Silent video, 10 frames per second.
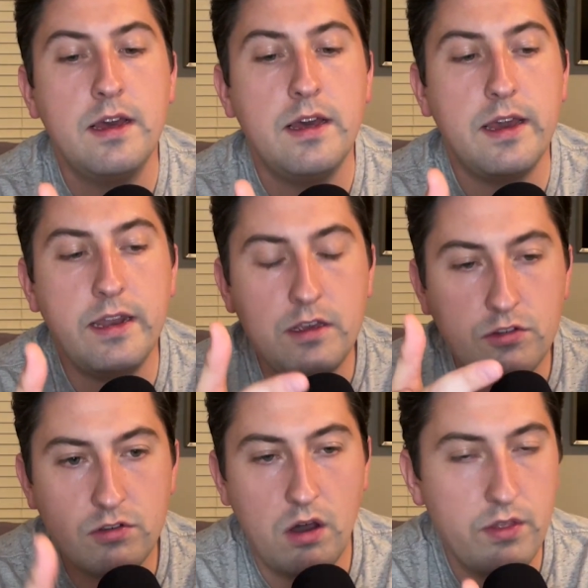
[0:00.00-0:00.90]
and he
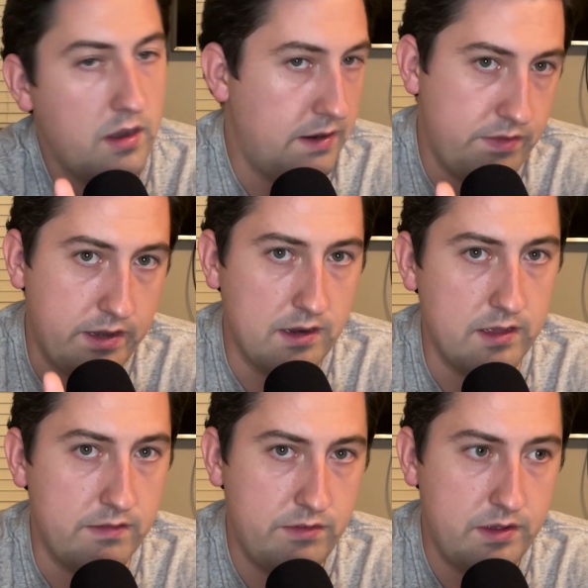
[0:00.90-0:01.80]
saw the life that He
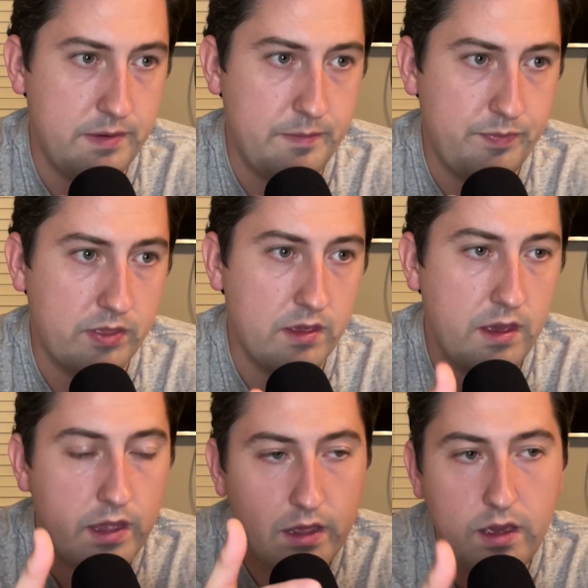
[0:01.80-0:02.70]
lived,
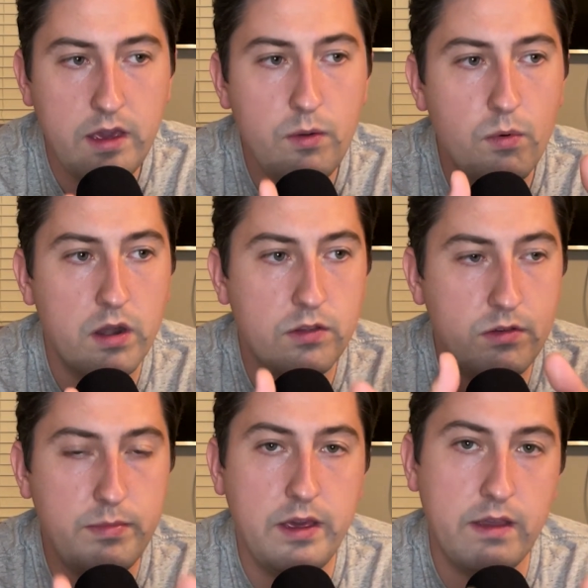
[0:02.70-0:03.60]
and he wanted
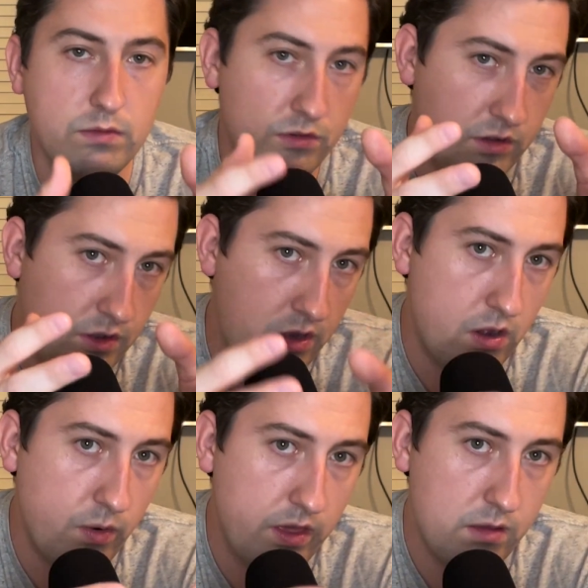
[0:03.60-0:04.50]
to be able to
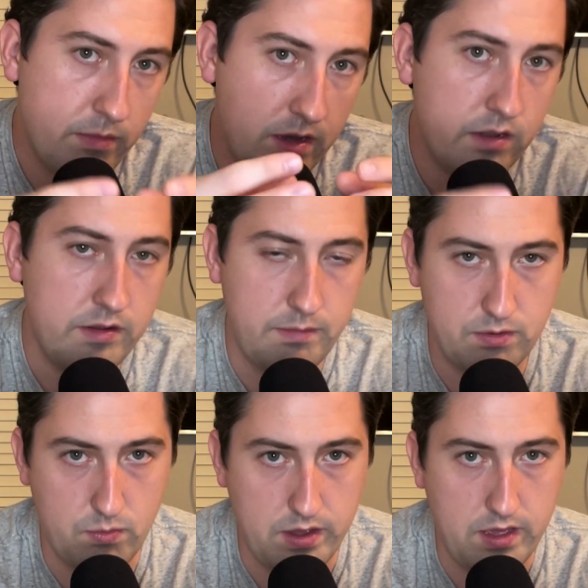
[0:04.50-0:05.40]
know Him in a
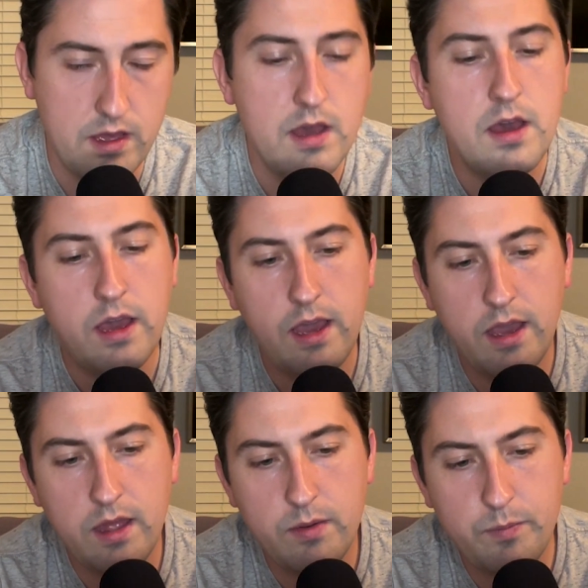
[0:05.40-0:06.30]
deeper way.
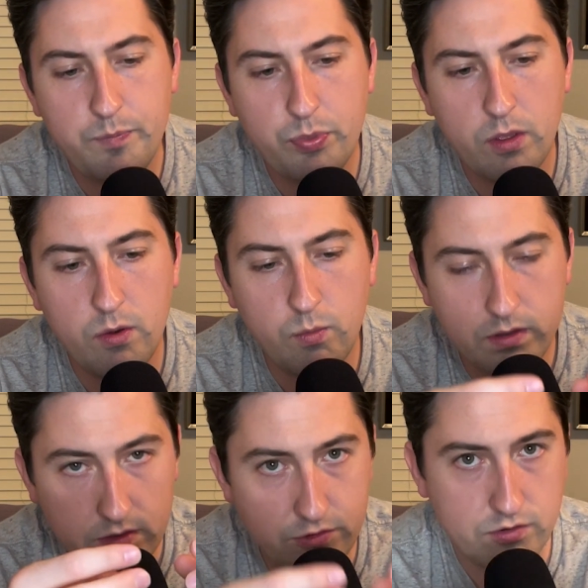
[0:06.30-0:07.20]
And
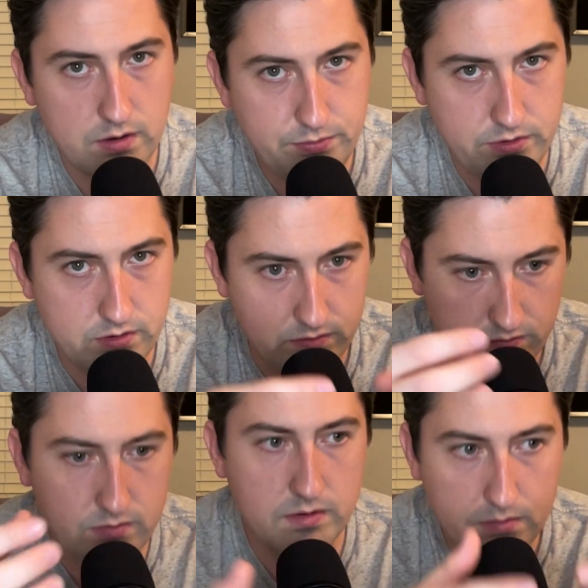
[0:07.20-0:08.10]
what this scripture
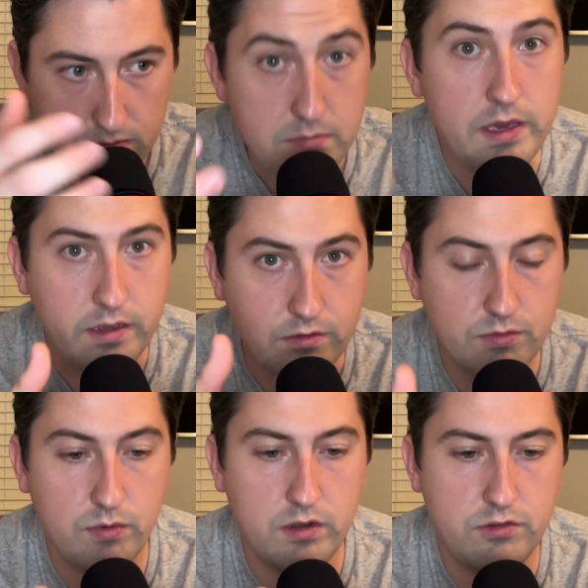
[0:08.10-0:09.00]

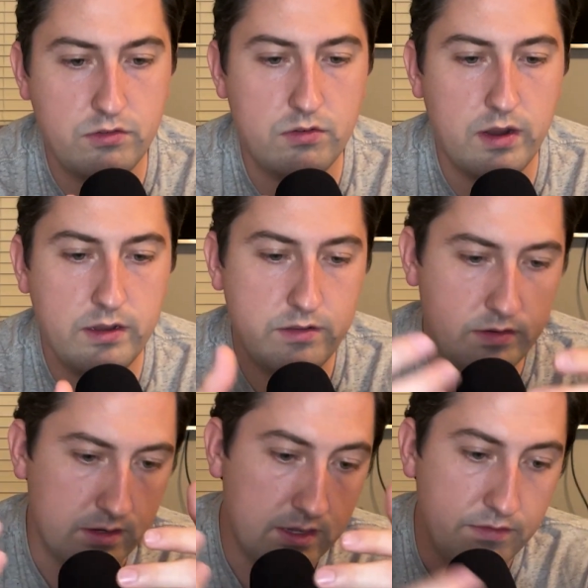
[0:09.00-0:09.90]
means, what it's trying
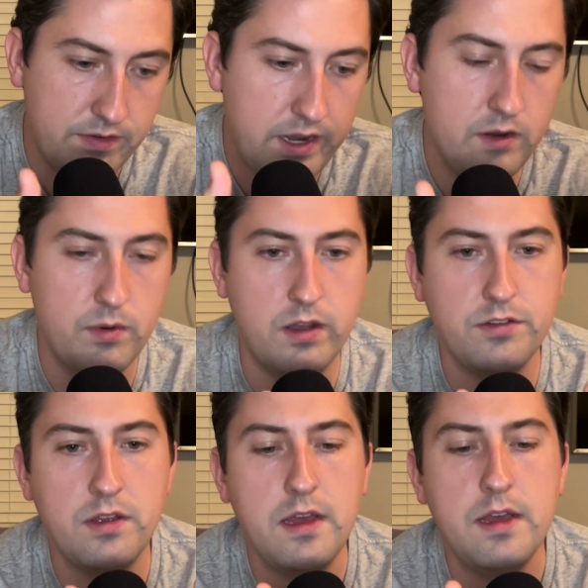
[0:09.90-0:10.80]
to convey to
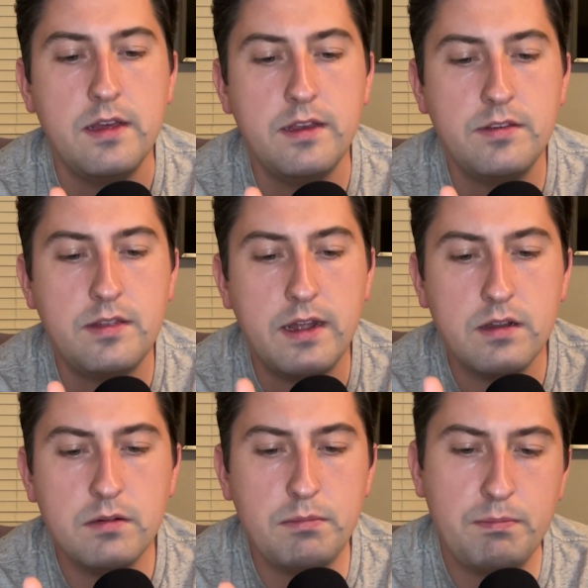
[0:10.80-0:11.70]
us, is
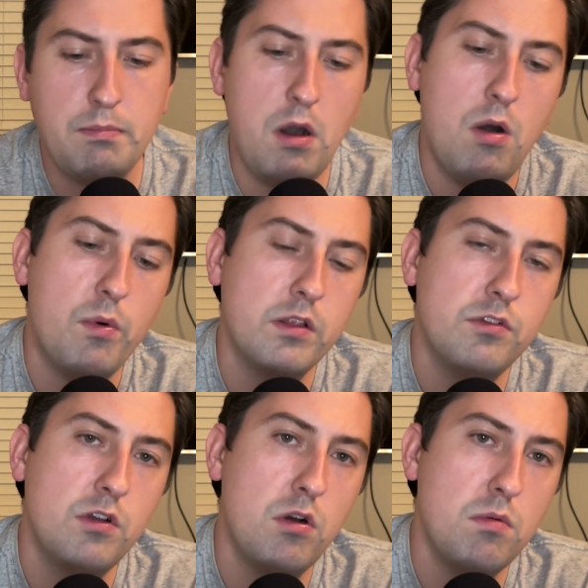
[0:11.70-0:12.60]
that Paul wanted
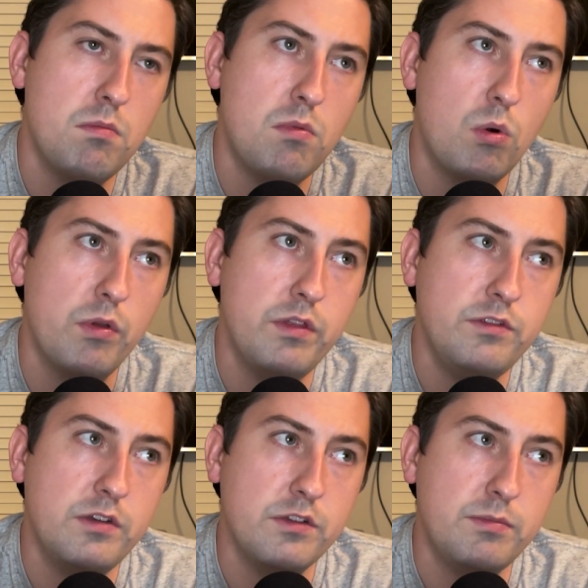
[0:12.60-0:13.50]
to go more than
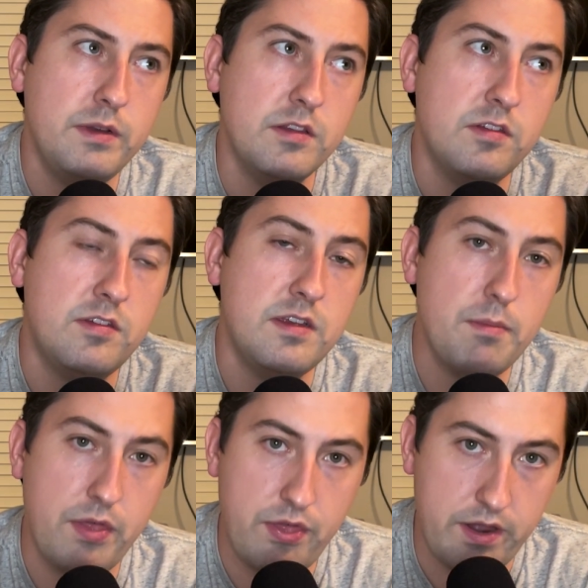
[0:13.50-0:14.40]
just being
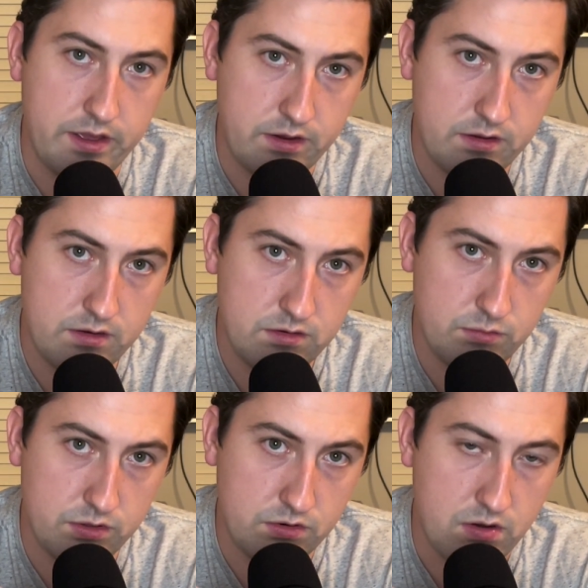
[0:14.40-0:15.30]
sympathetic
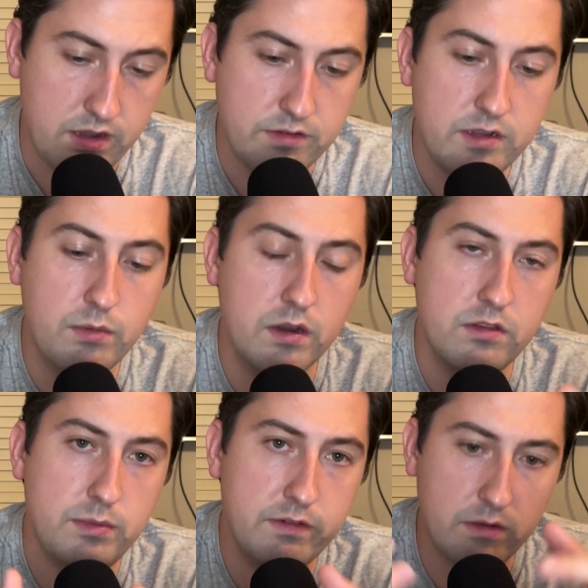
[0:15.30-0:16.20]
with Christ. He wanted
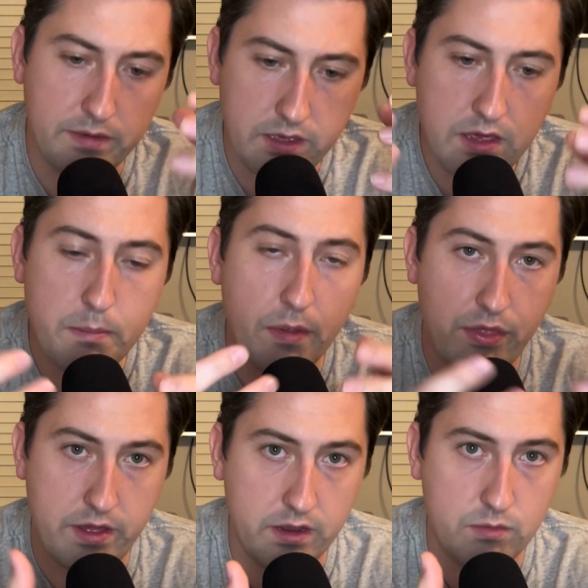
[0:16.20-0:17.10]
to be able to be
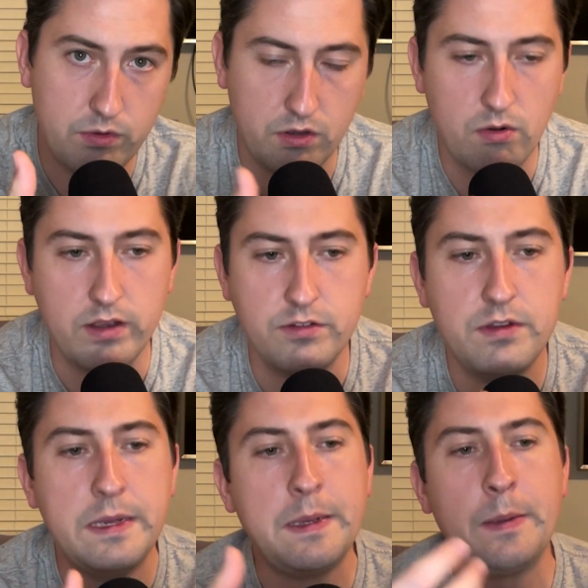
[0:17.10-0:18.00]
empathetic with Christ.
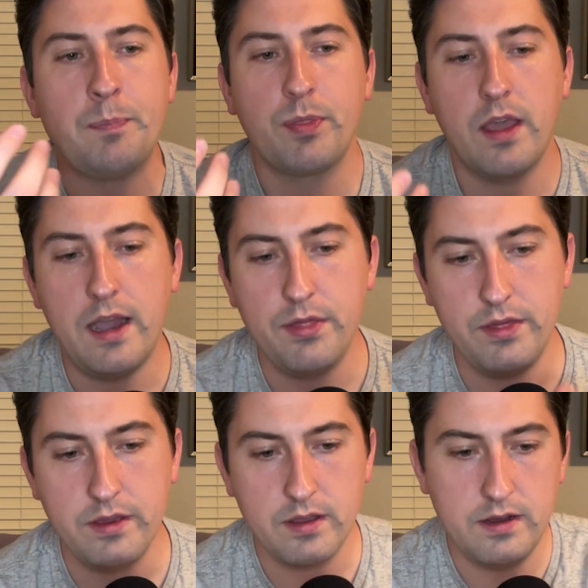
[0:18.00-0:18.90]
I
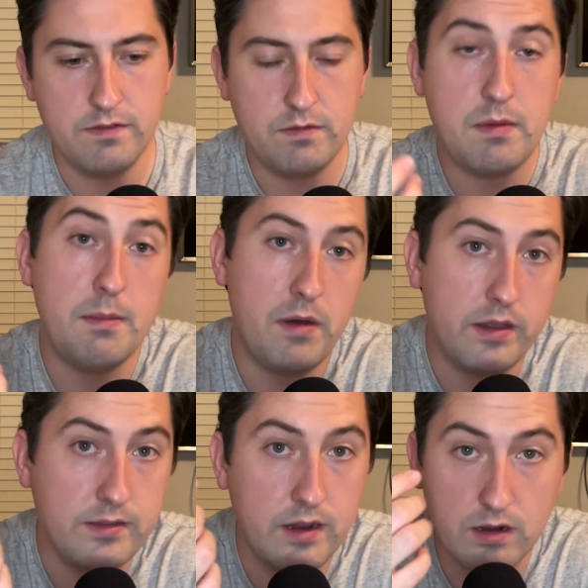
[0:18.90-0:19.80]
think of my
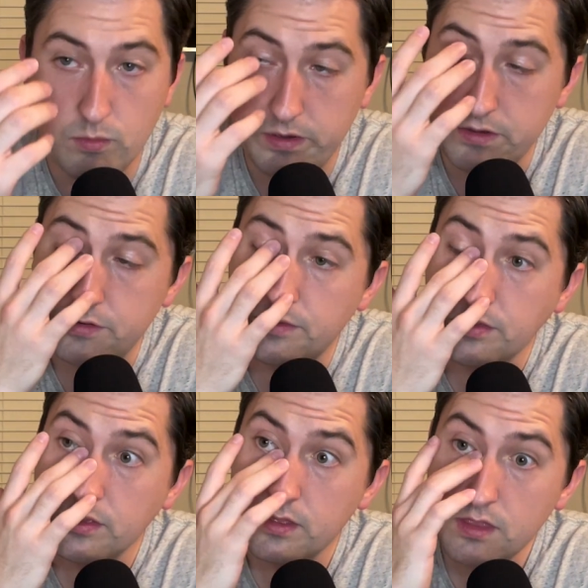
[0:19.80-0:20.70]
buddy Derek Weeks.
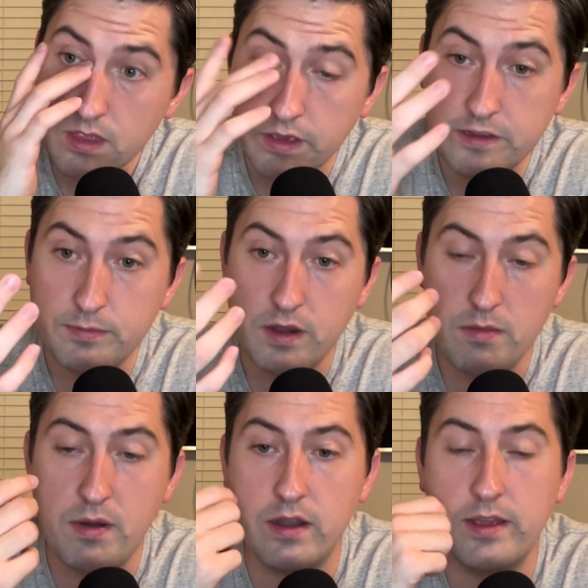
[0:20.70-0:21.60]
He's been on
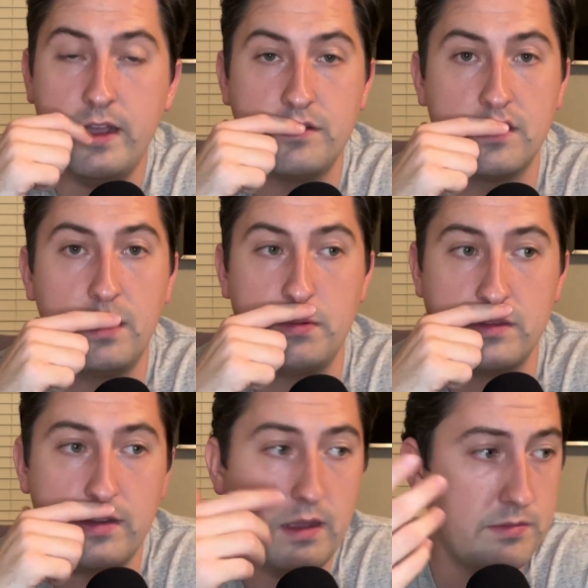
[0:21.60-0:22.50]
the podcast a couple
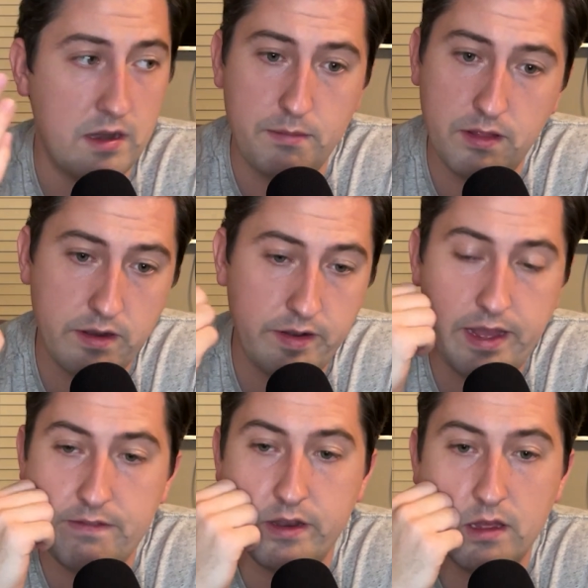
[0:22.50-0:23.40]
of times, and I plan on
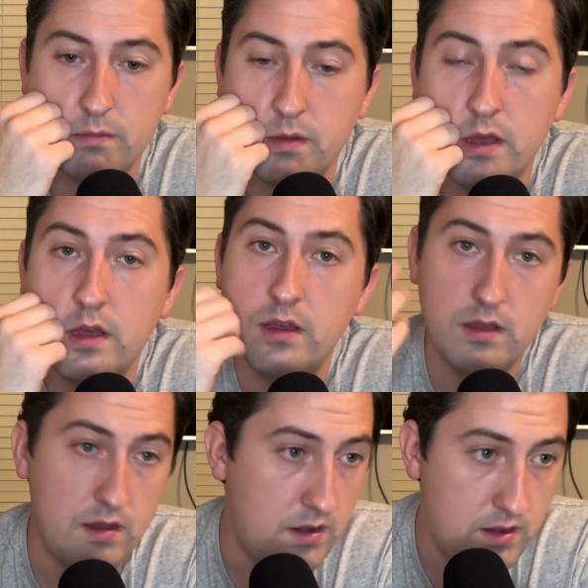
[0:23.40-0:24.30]
having him
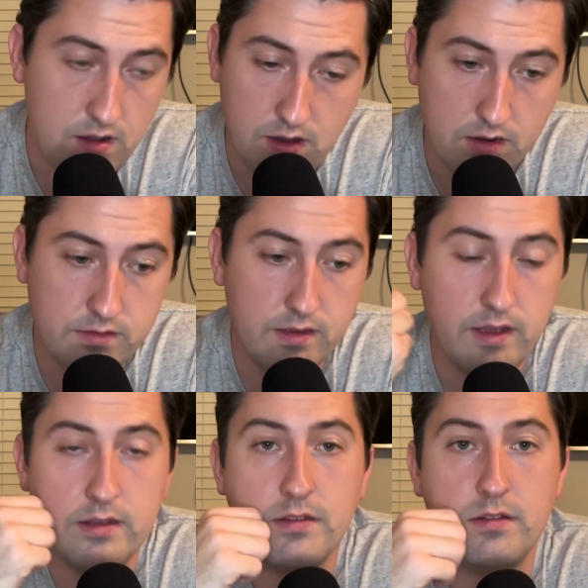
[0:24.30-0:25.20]
on as a
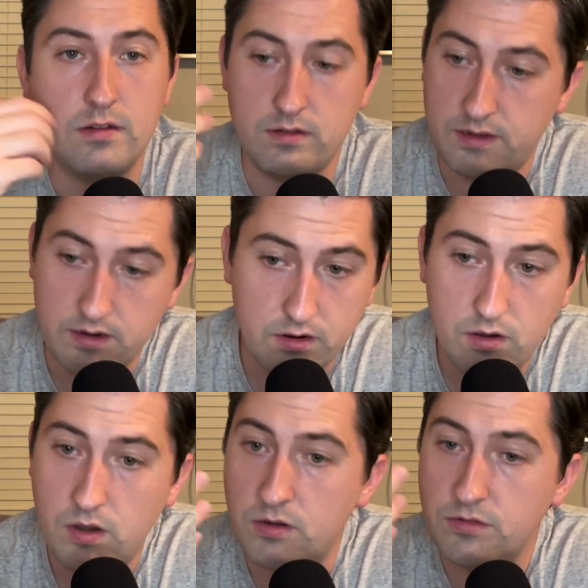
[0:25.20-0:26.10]
guest and a
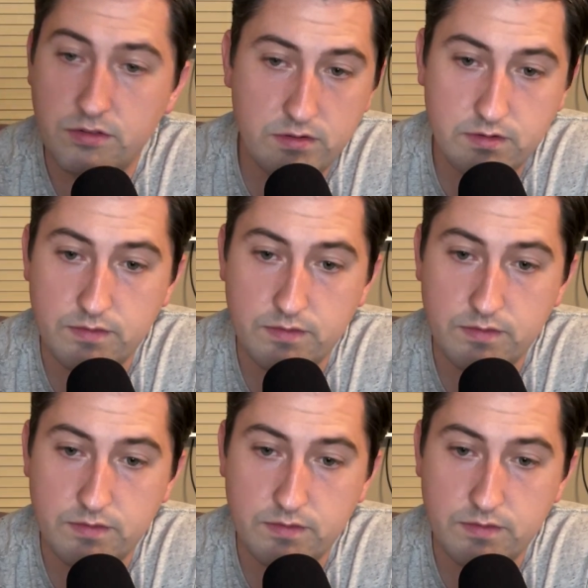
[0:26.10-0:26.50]
co-host